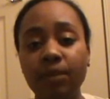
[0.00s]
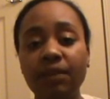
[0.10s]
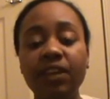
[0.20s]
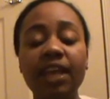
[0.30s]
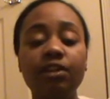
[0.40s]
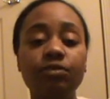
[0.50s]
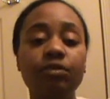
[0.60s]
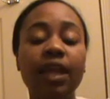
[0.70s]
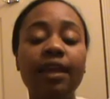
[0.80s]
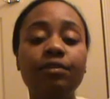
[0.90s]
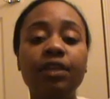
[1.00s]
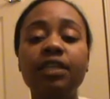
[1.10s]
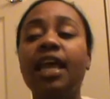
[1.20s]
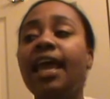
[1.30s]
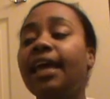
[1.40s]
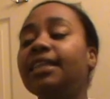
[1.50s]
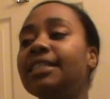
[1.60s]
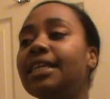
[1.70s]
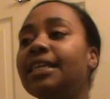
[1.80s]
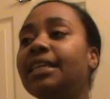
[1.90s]
You have to handle things,
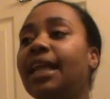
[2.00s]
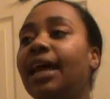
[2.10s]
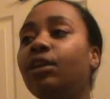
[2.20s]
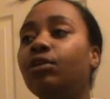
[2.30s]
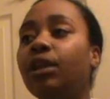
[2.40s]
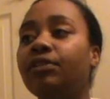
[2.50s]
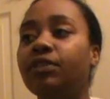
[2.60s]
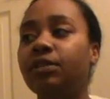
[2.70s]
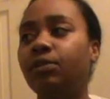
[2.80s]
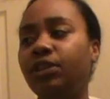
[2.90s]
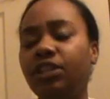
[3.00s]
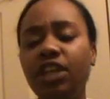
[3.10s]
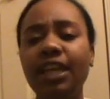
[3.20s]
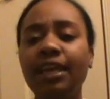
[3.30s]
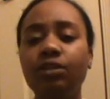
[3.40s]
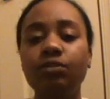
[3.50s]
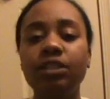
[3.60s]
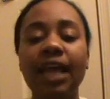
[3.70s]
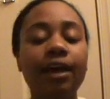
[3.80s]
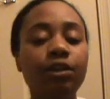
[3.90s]
and I know, like, well, she ain't got to do
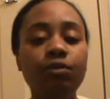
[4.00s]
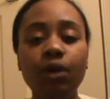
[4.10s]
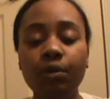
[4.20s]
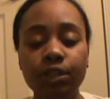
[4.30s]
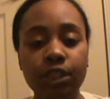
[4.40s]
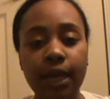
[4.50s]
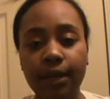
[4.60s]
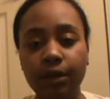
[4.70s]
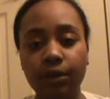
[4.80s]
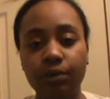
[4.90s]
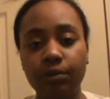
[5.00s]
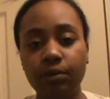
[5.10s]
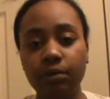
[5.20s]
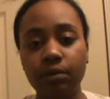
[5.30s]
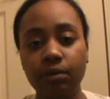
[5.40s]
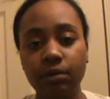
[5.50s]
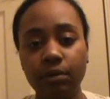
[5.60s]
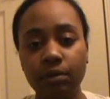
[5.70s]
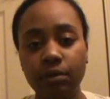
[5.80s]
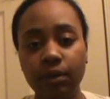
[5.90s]
this. How do you know what she got to do?
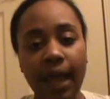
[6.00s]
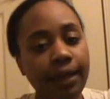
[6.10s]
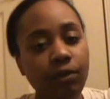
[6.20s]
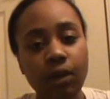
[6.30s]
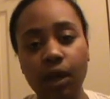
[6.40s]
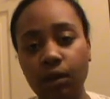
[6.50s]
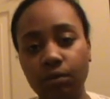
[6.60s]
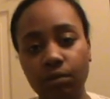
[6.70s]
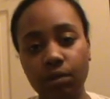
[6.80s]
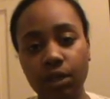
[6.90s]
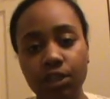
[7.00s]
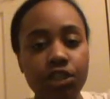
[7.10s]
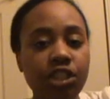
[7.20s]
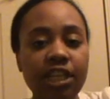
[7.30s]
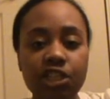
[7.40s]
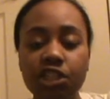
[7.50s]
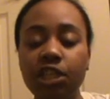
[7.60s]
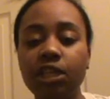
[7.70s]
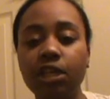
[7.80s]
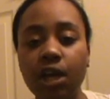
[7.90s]
How do you know? She said she
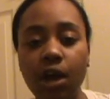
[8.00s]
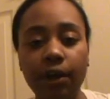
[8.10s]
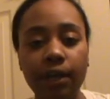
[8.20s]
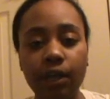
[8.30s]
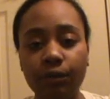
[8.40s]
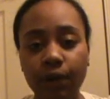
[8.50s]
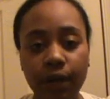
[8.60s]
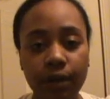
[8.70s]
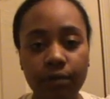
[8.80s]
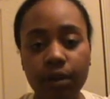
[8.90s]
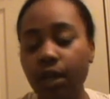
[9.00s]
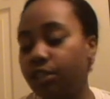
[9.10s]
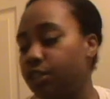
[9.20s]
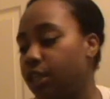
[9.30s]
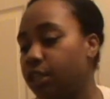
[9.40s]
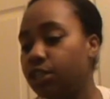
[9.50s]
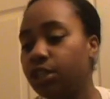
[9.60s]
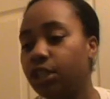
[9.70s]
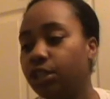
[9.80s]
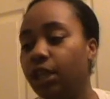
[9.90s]
needed a car to get around. She said
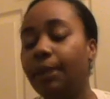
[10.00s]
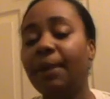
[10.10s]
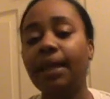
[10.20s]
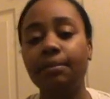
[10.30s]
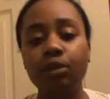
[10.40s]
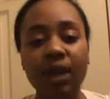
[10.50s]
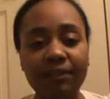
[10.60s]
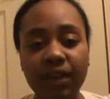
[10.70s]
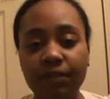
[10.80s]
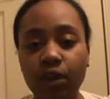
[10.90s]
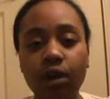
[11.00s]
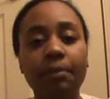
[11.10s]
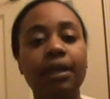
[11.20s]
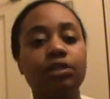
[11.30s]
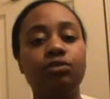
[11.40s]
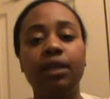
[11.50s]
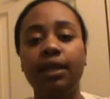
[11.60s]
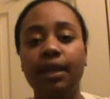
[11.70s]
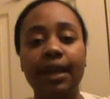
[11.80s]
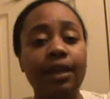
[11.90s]
in Miami you have to have a car because you
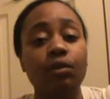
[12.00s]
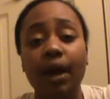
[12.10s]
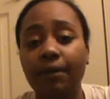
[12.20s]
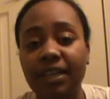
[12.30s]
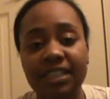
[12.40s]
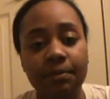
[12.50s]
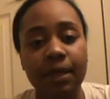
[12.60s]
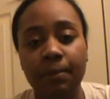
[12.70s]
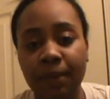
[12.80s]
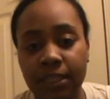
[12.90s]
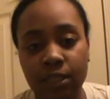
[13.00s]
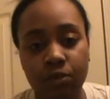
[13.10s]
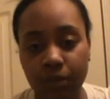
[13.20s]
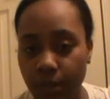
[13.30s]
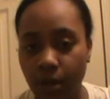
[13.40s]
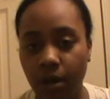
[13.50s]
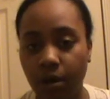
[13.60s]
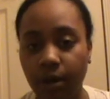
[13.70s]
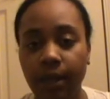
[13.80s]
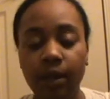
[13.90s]
can't, and I know how it is to be in a place that you need a
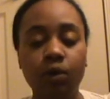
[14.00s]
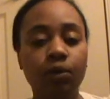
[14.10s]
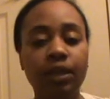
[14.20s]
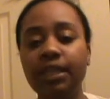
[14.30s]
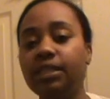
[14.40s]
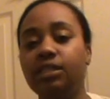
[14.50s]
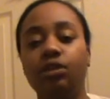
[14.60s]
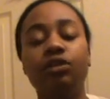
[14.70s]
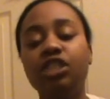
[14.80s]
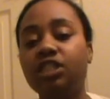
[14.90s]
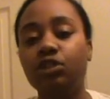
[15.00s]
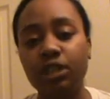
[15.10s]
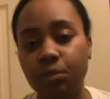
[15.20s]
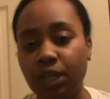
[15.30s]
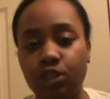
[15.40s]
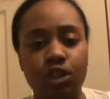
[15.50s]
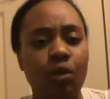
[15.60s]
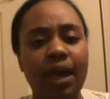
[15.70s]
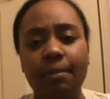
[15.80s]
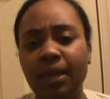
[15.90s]
car or need certain transportation,
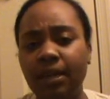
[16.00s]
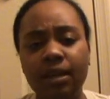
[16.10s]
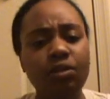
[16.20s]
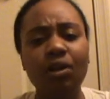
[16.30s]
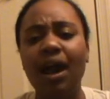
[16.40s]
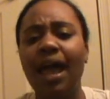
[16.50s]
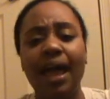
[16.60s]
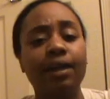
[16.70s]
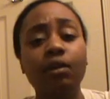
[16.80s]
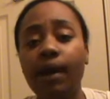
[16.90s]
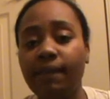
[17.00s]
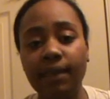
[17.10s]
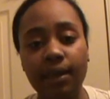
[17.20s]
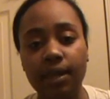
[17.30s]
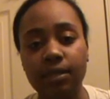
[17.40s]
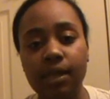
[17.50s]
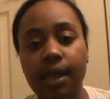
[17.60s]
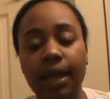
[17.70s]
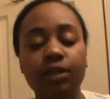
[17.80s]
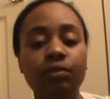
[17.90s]
don't have money, you know, I know how that is.
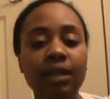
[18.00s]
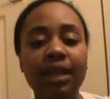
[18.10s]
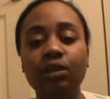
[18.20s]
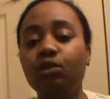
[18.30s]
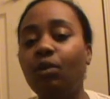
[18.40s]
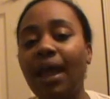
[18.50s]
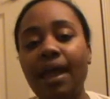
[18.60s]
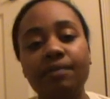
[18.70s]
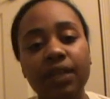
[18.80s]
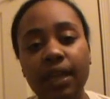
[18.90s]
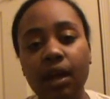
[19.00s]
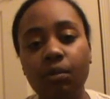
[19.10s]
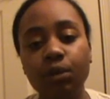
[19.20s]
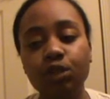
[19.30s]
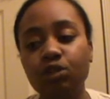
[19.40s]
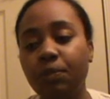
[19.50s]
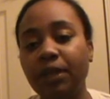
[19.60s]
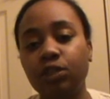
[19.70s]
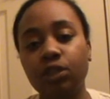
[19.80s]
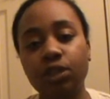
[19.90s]
And you need that, you don't have any help. What do you
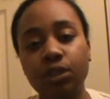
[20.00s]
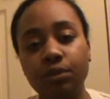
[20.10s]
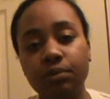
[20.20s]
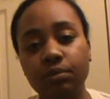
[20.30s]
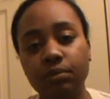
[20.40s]
expect her to do?